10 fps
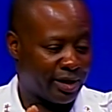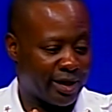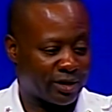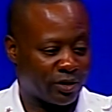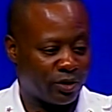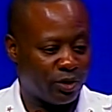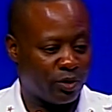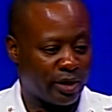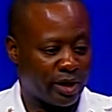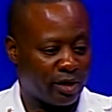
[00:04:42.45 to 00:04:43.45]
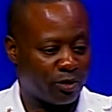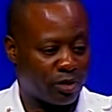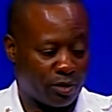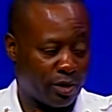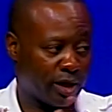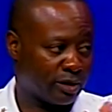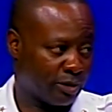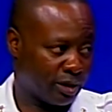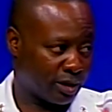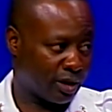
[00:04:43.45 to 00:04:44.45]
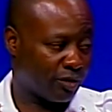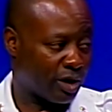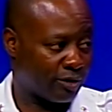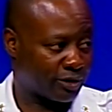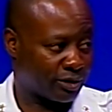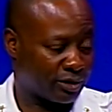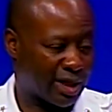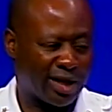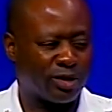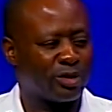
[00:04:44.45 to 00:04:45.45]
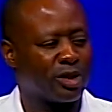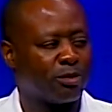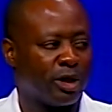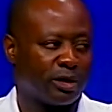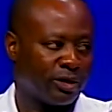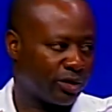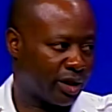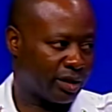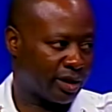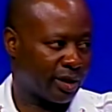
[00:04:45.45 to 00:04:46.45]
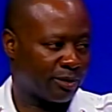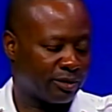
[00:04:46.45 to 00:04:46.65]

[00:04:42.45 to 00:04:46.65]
And so you will probably have some undercover officers. I don't expect anything to happen.